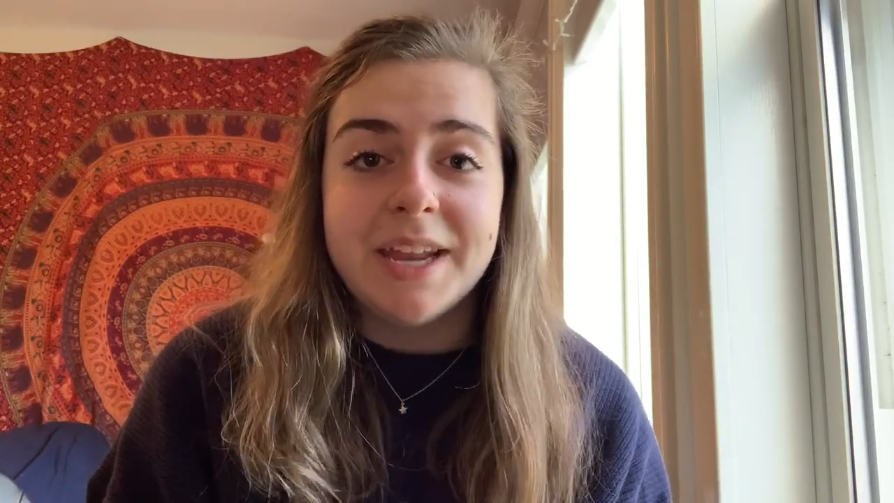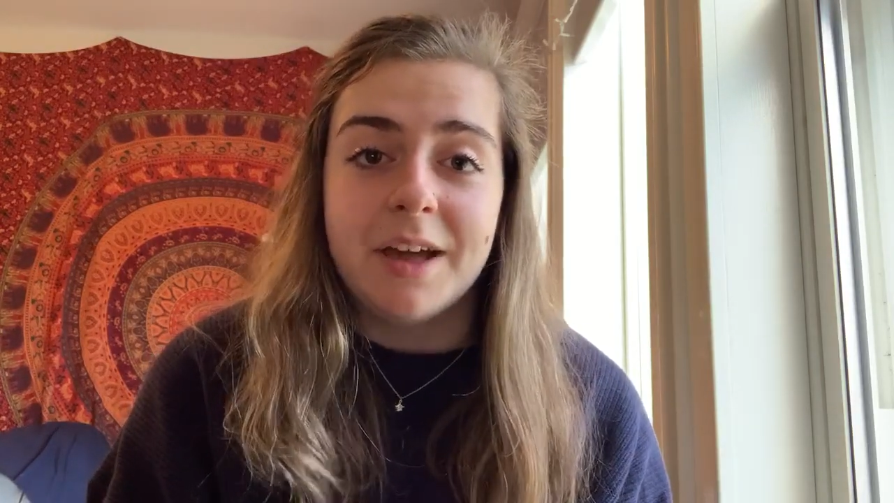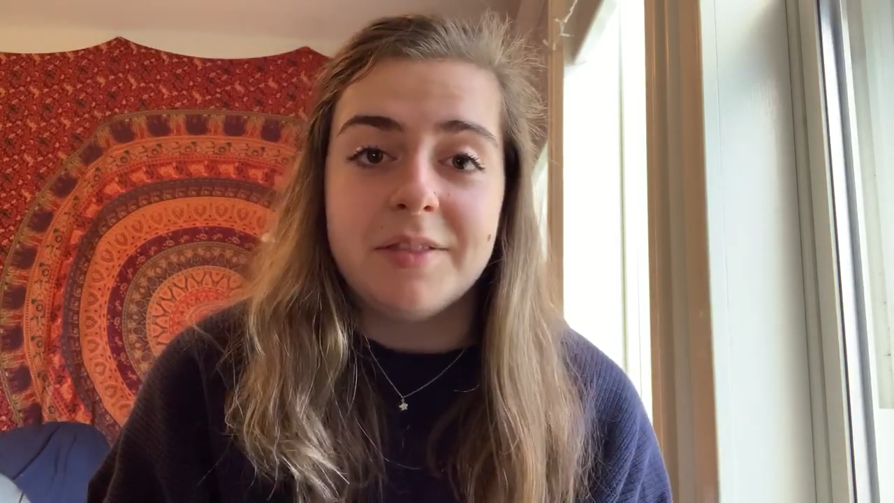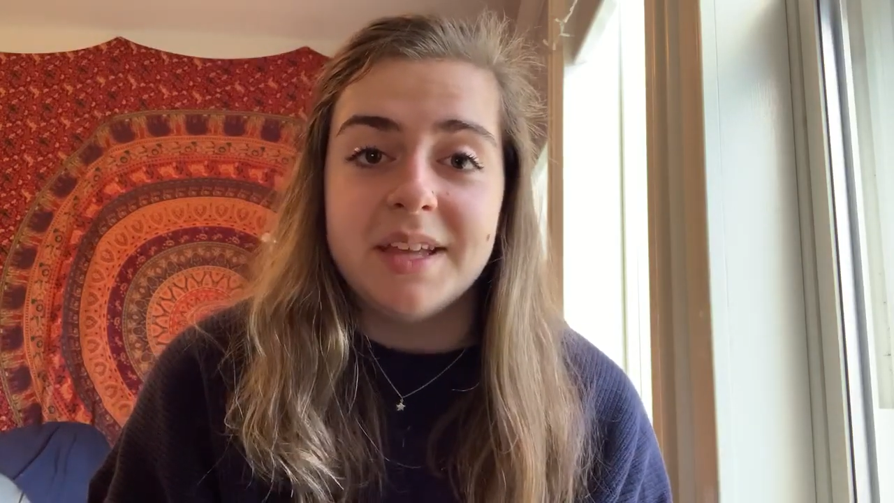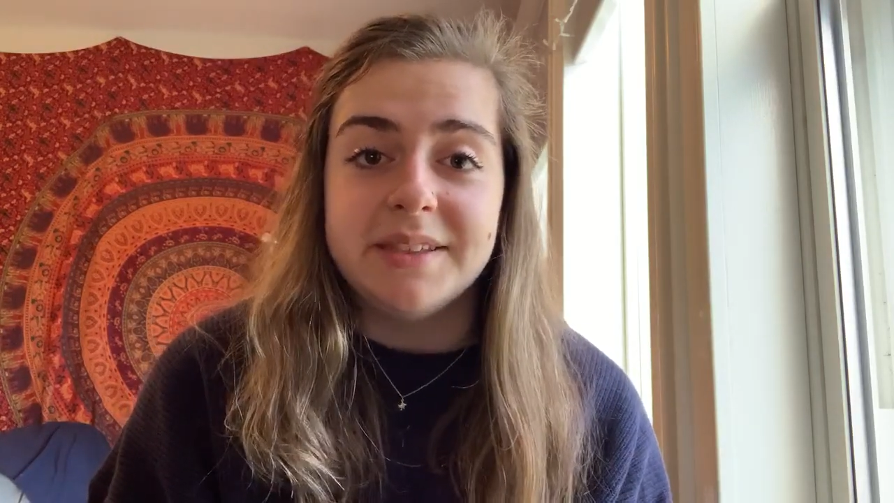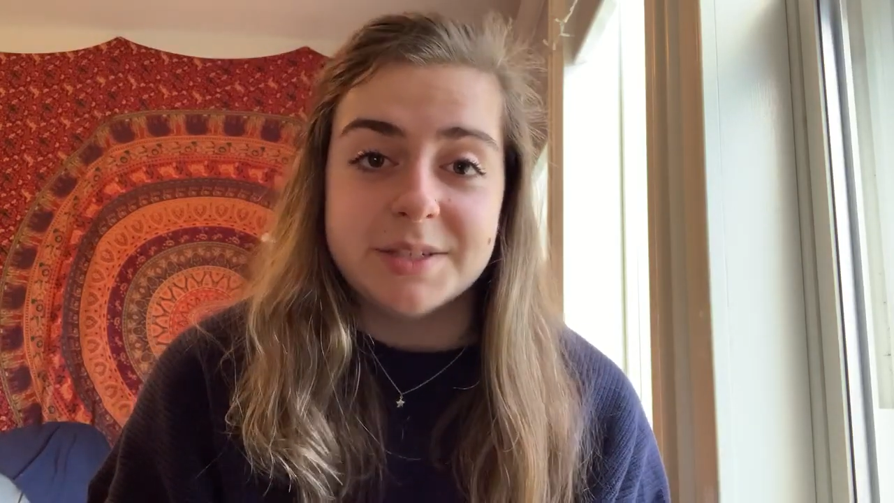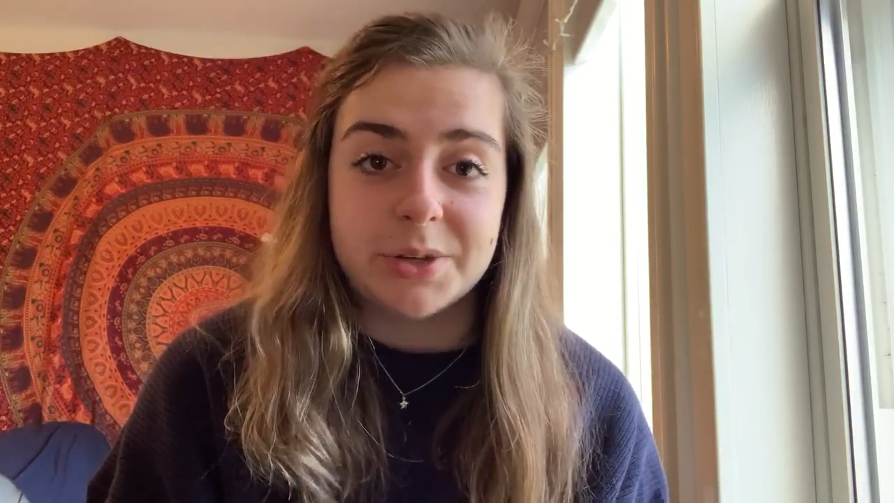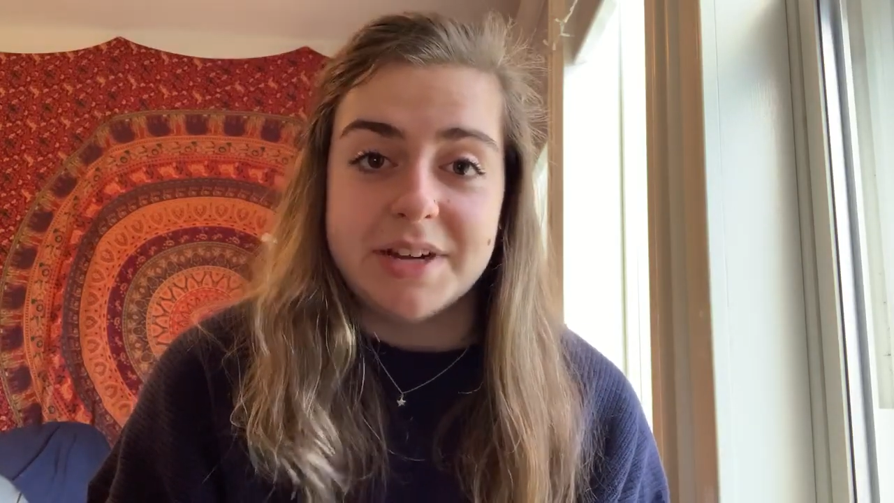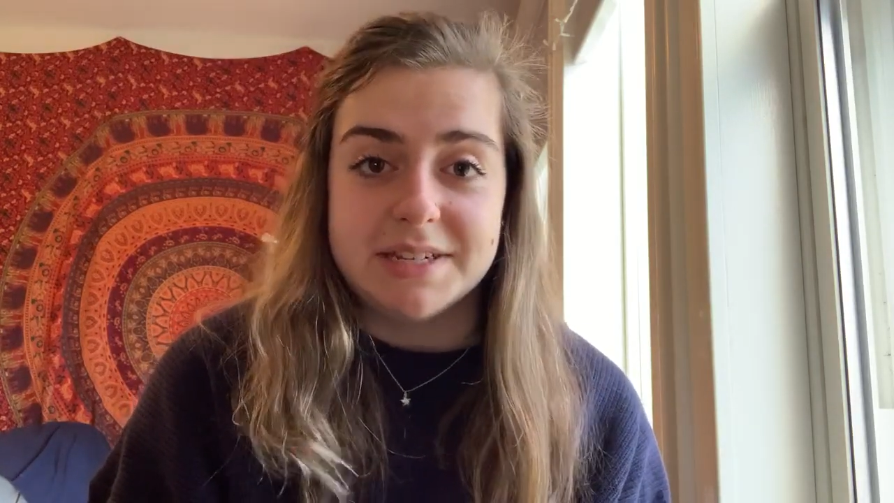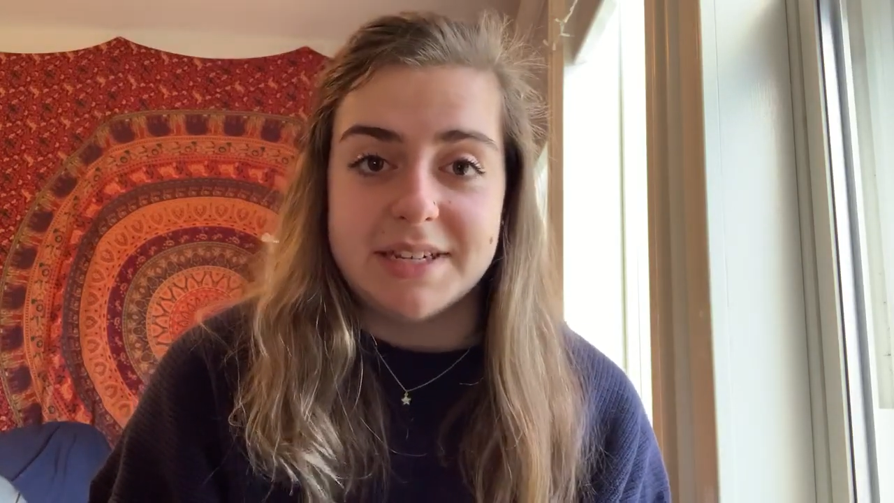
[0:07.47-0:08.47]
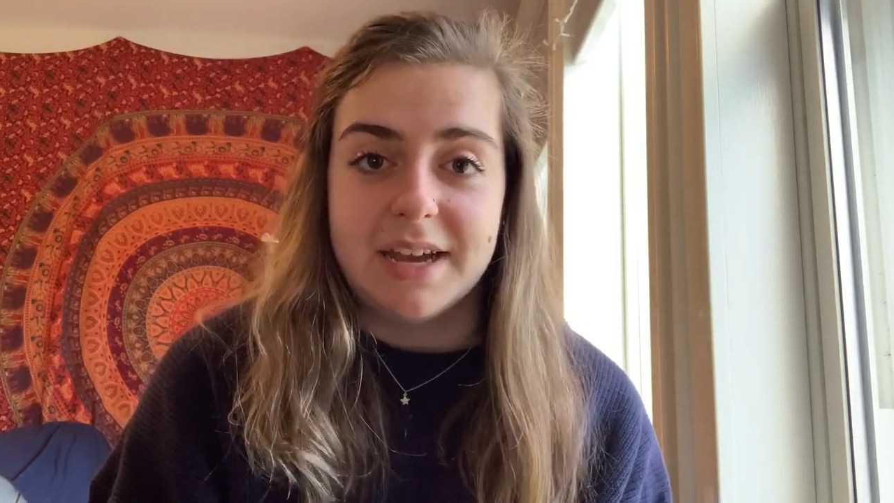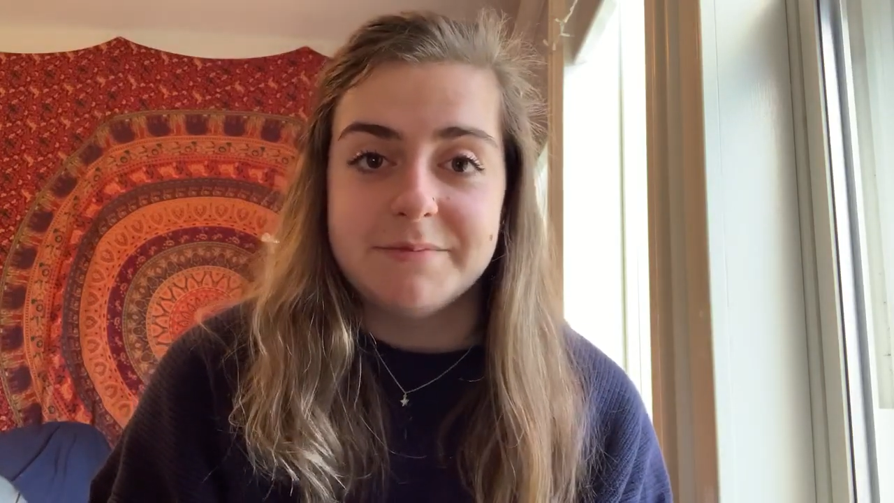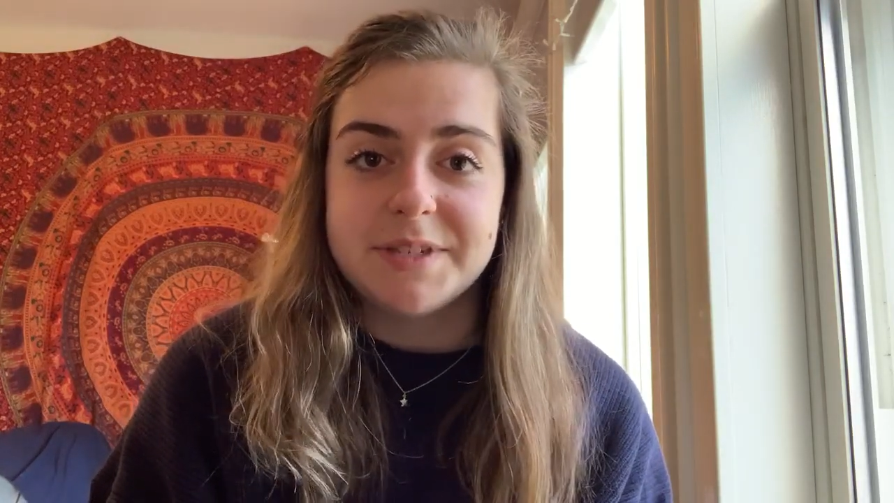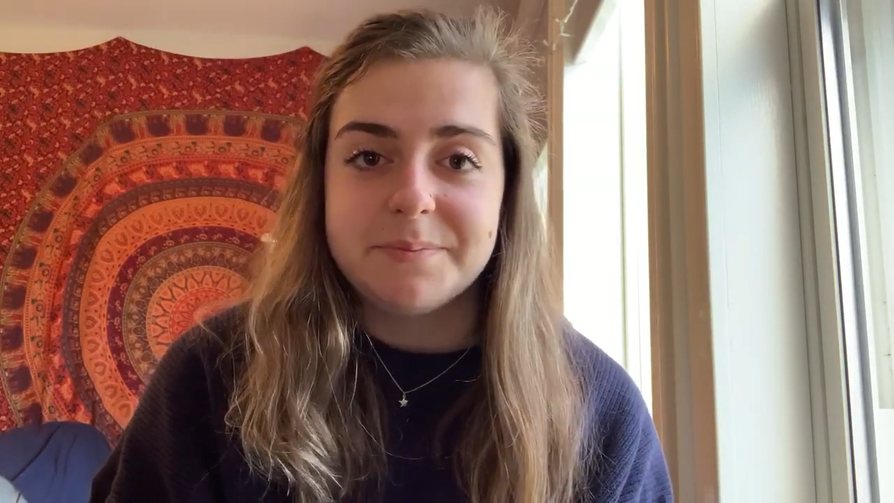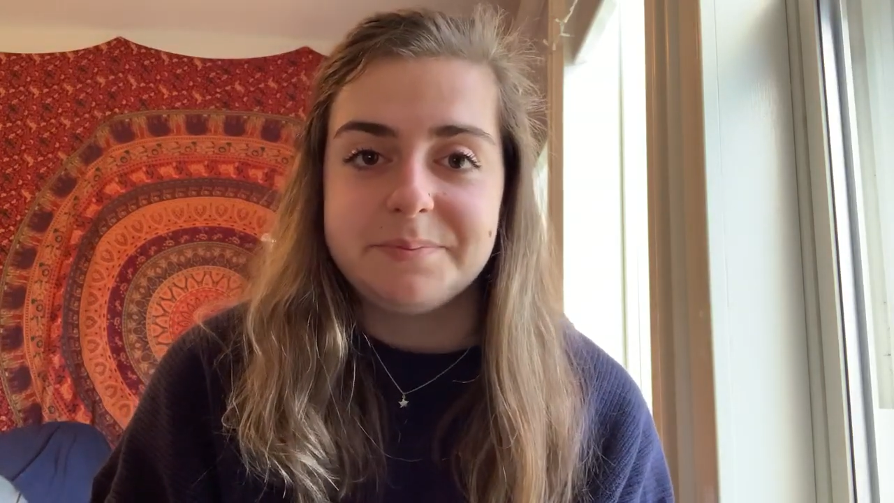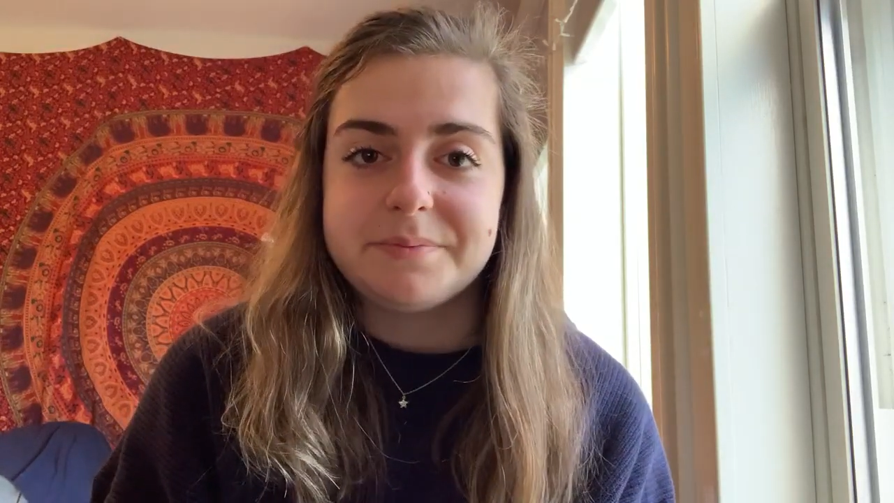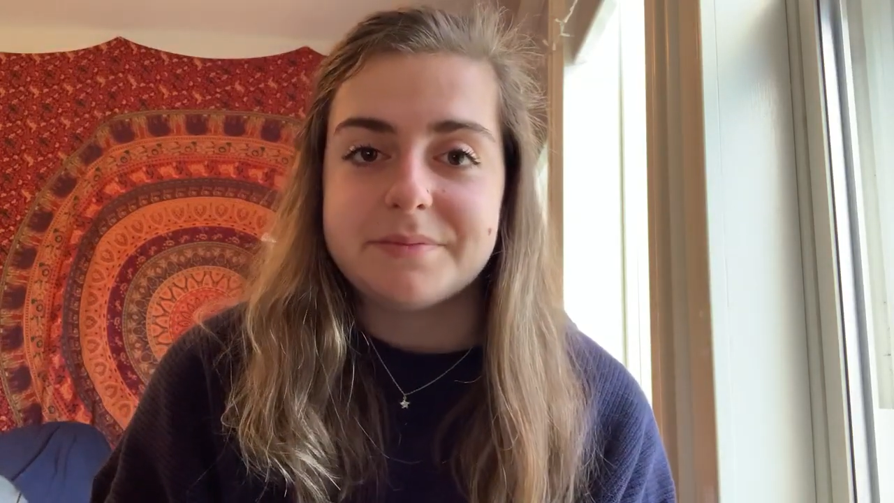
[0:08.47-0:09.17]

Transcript: and healthy in these crazy times.